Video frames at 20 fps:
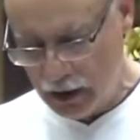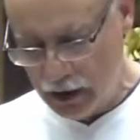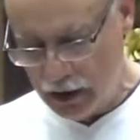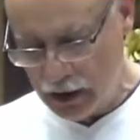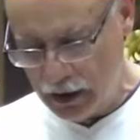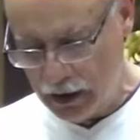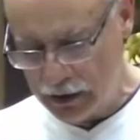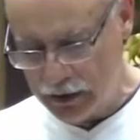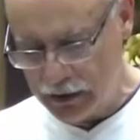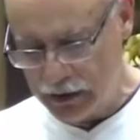
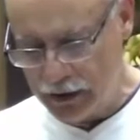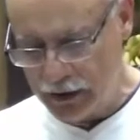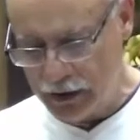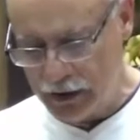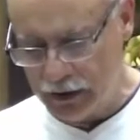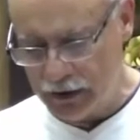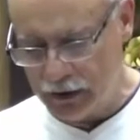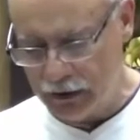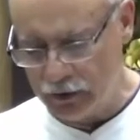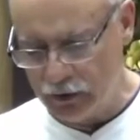And
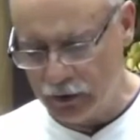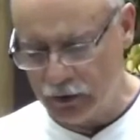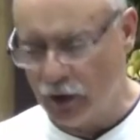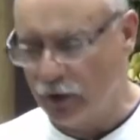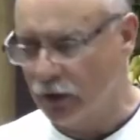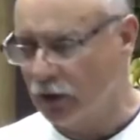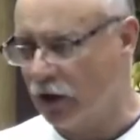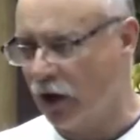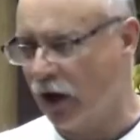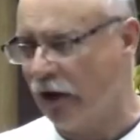you go
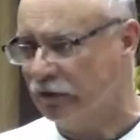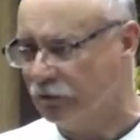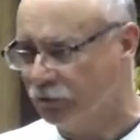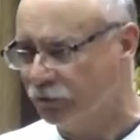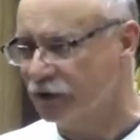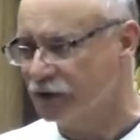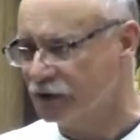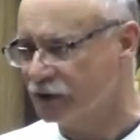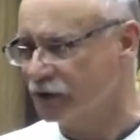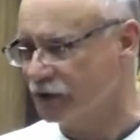to
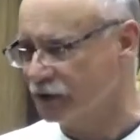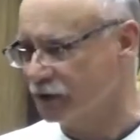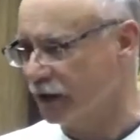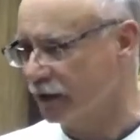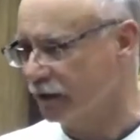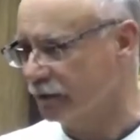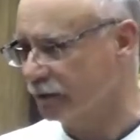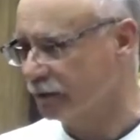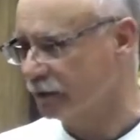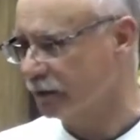conferences
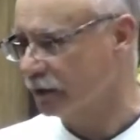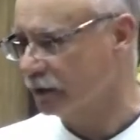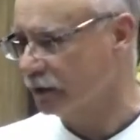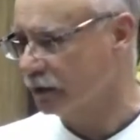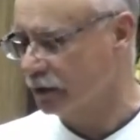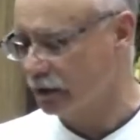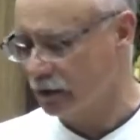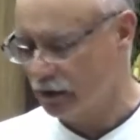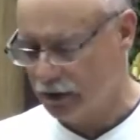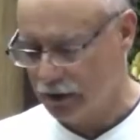then.
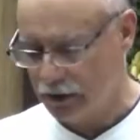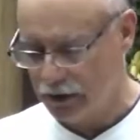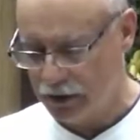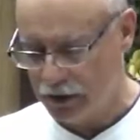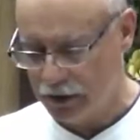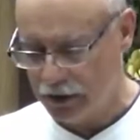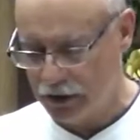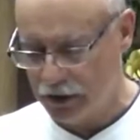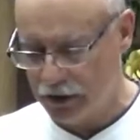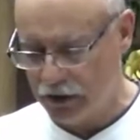
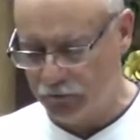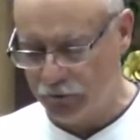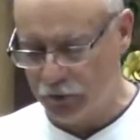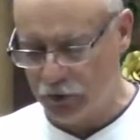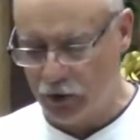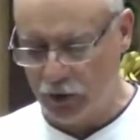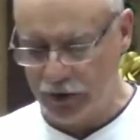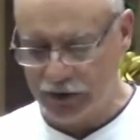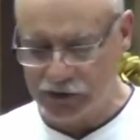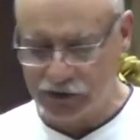If you're
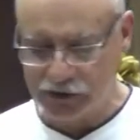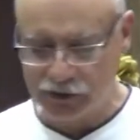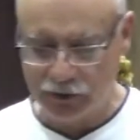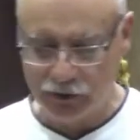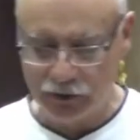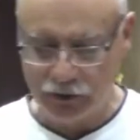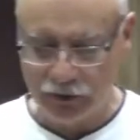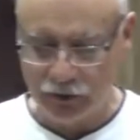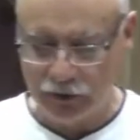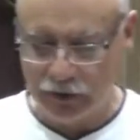going
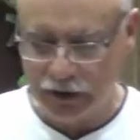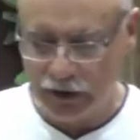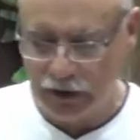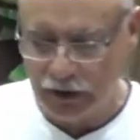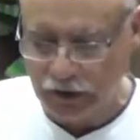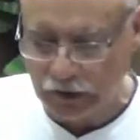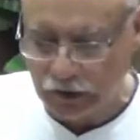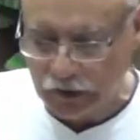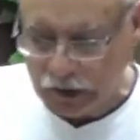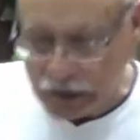to
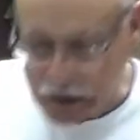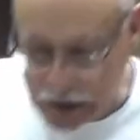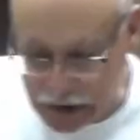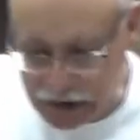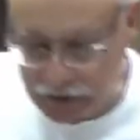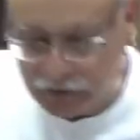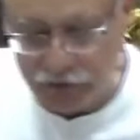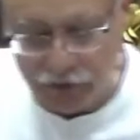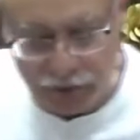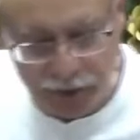
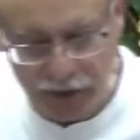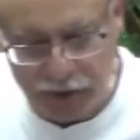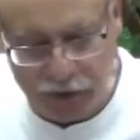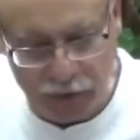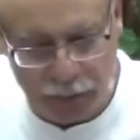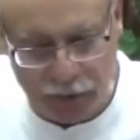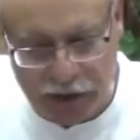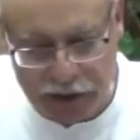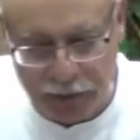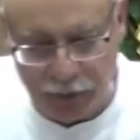learn from other
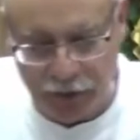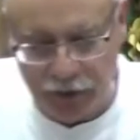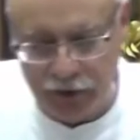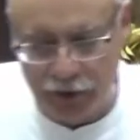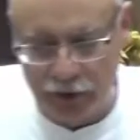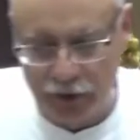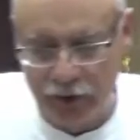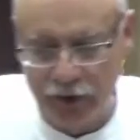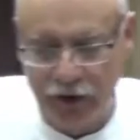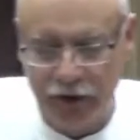people,
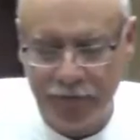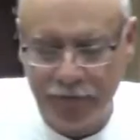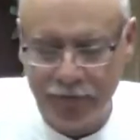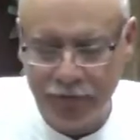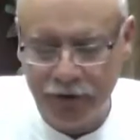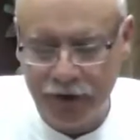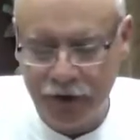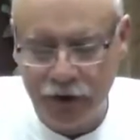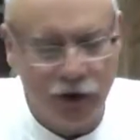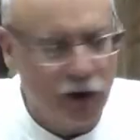you
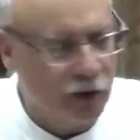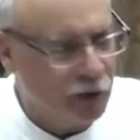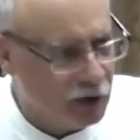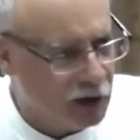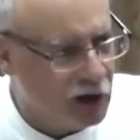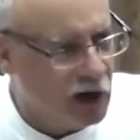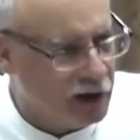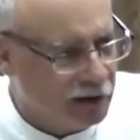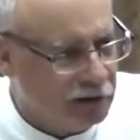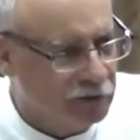go to
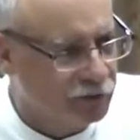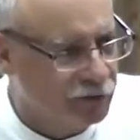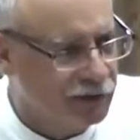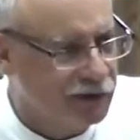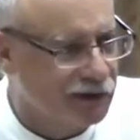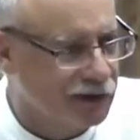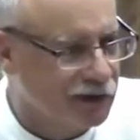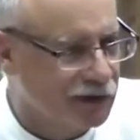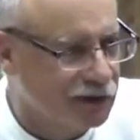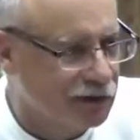
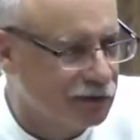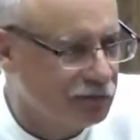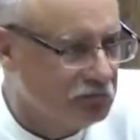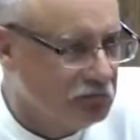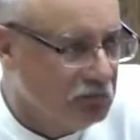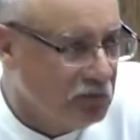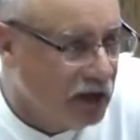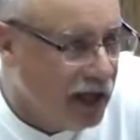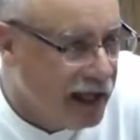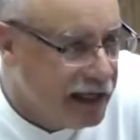conferences
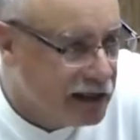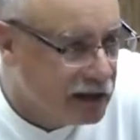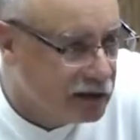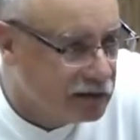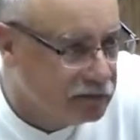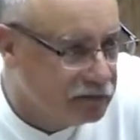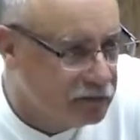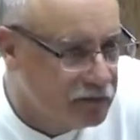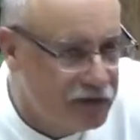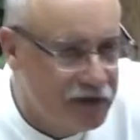like
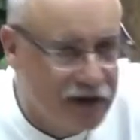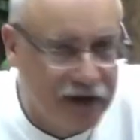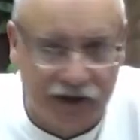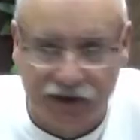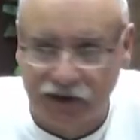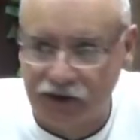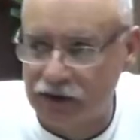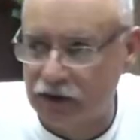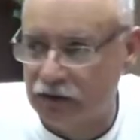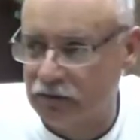
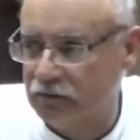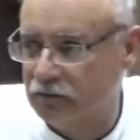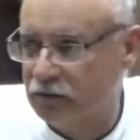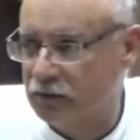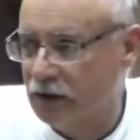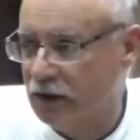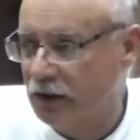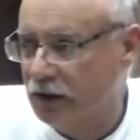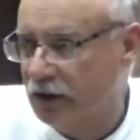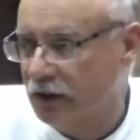this. And
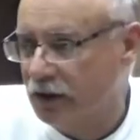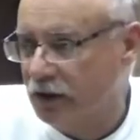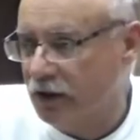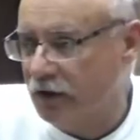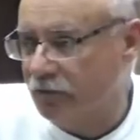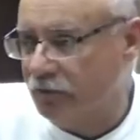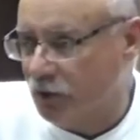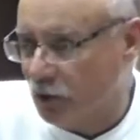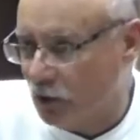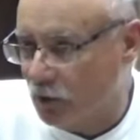
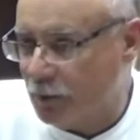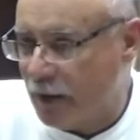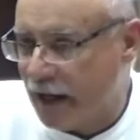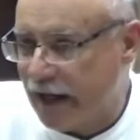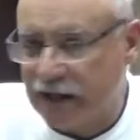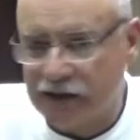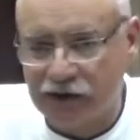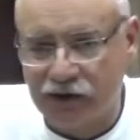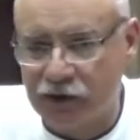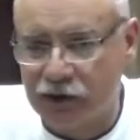if you're a
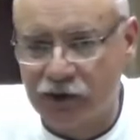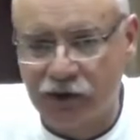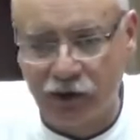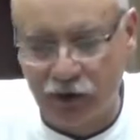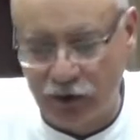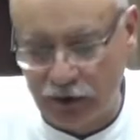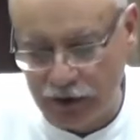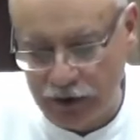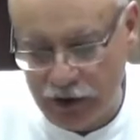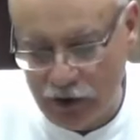pastor,
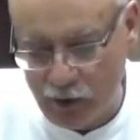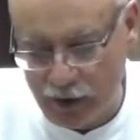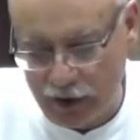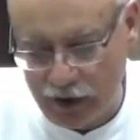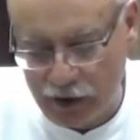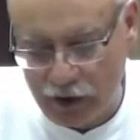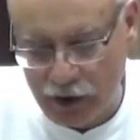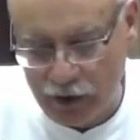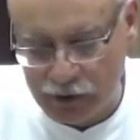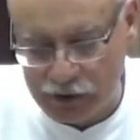certainly you want
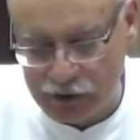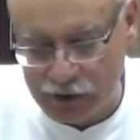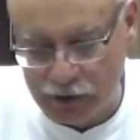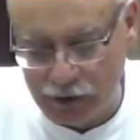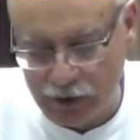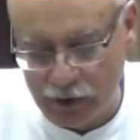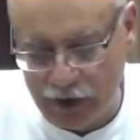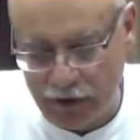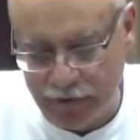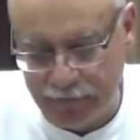to go
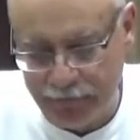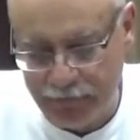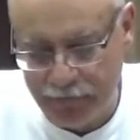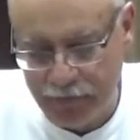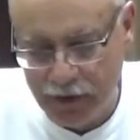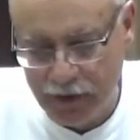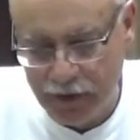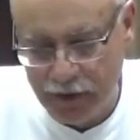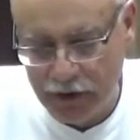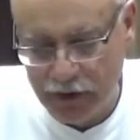
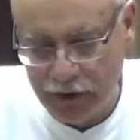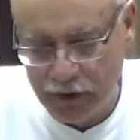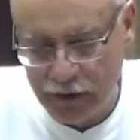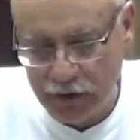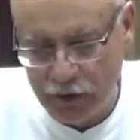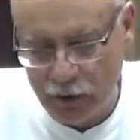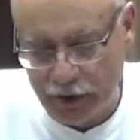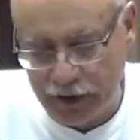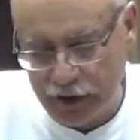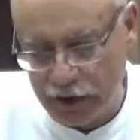
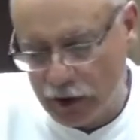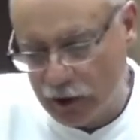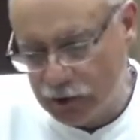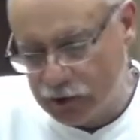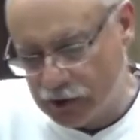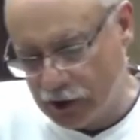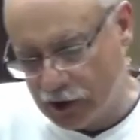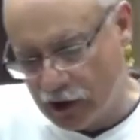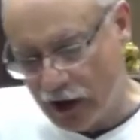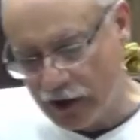
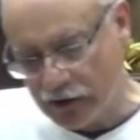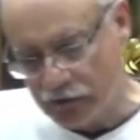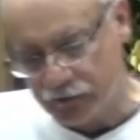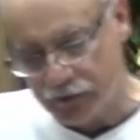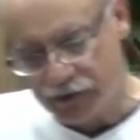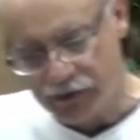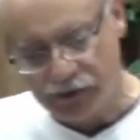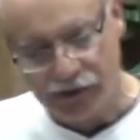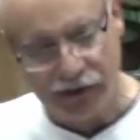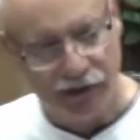to
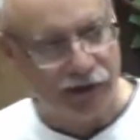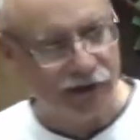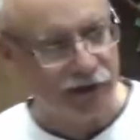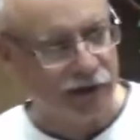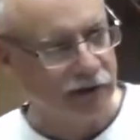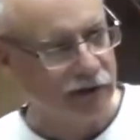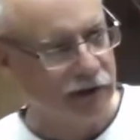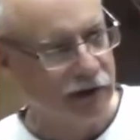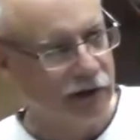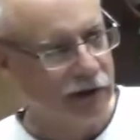conferences
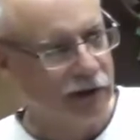and